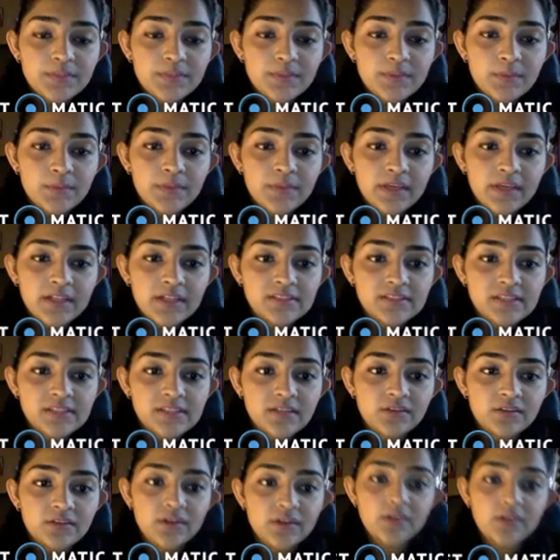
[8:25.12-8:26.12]
Public Health
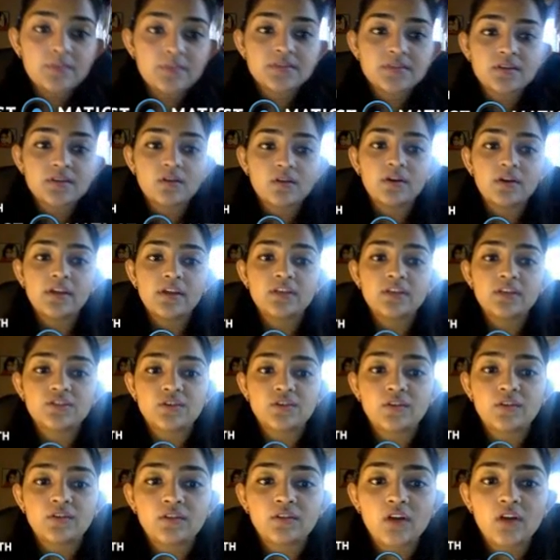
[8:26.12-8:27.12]
Center and Misericordia
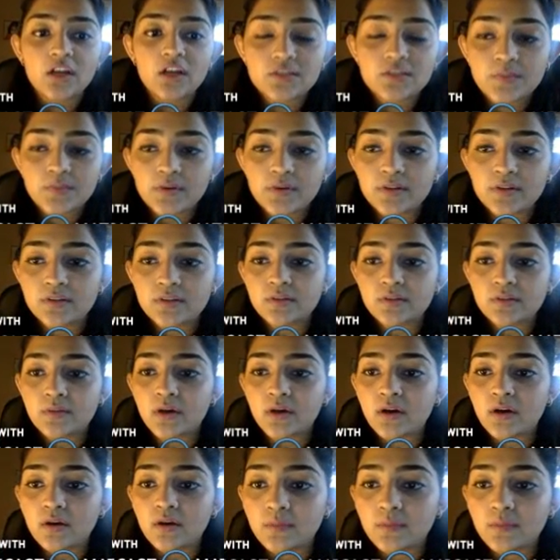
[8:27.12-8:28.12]
General
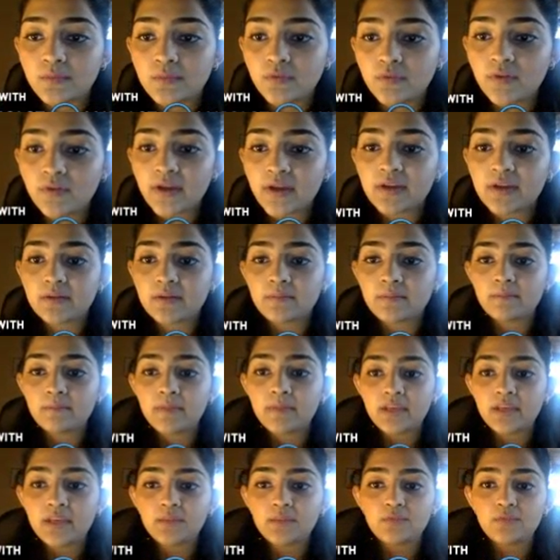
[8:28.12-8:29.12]
Hospital provide
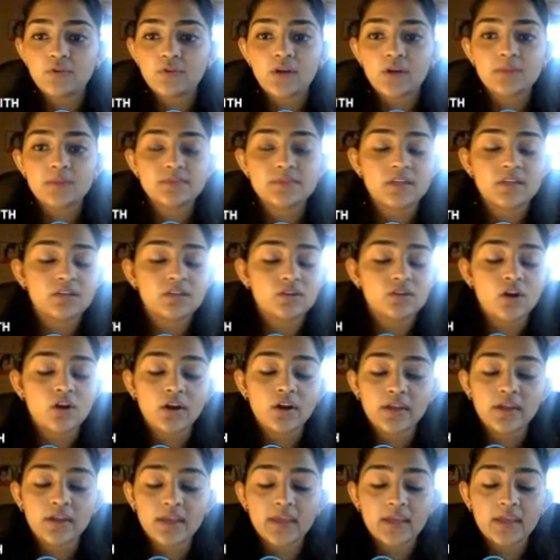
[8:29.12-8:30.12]
many programs that
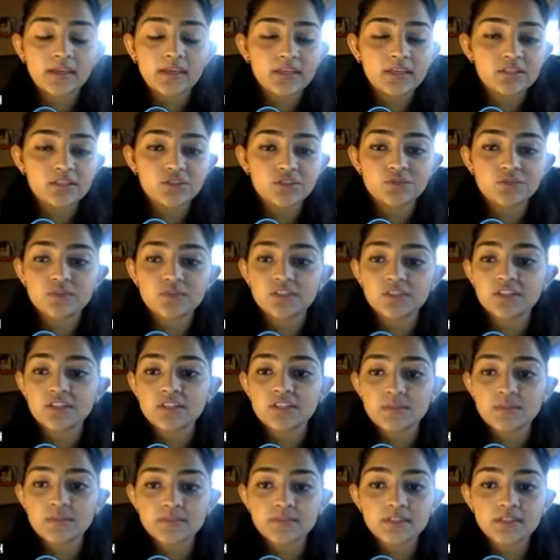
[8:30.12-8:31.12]
target issues such as
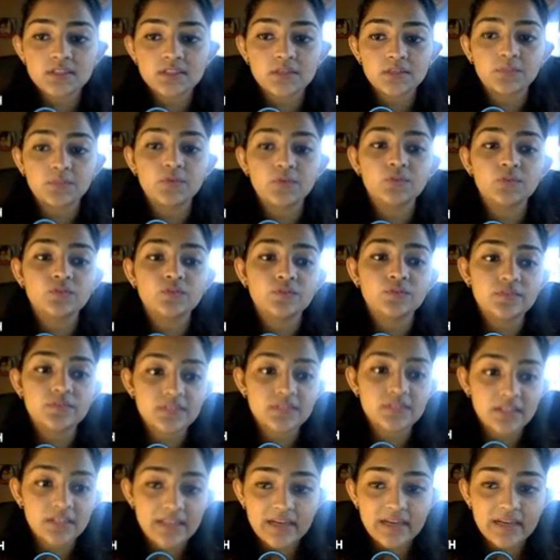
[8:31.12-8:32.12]
substance abuse,
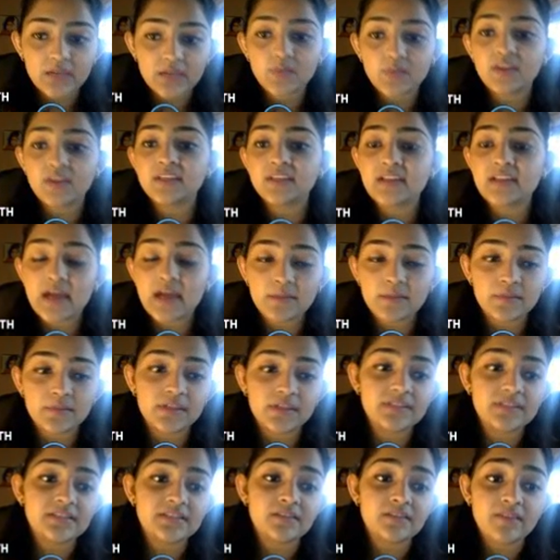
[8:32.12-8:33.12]
physical activity,
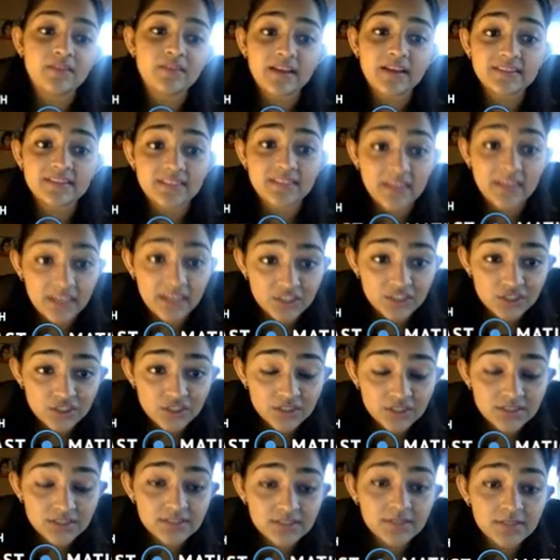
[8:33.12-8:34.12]
diabetes, and
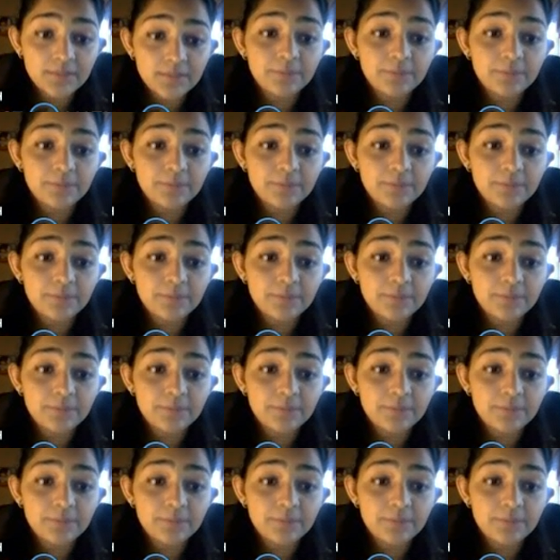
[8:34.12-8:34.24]
vaccinations,